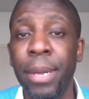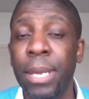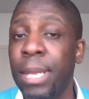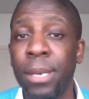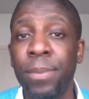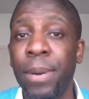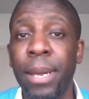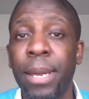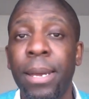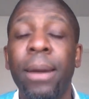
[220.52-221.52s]
That didn't work?
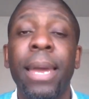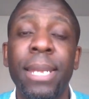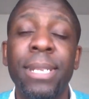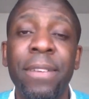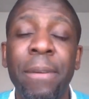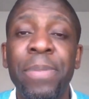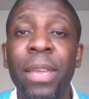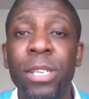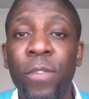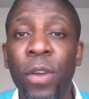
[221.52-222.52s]
Okay, let's leave it.
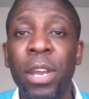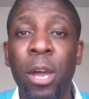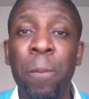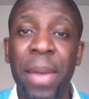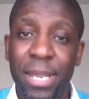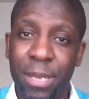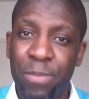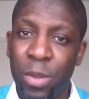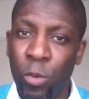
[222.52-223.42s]
So if you're going to compare something,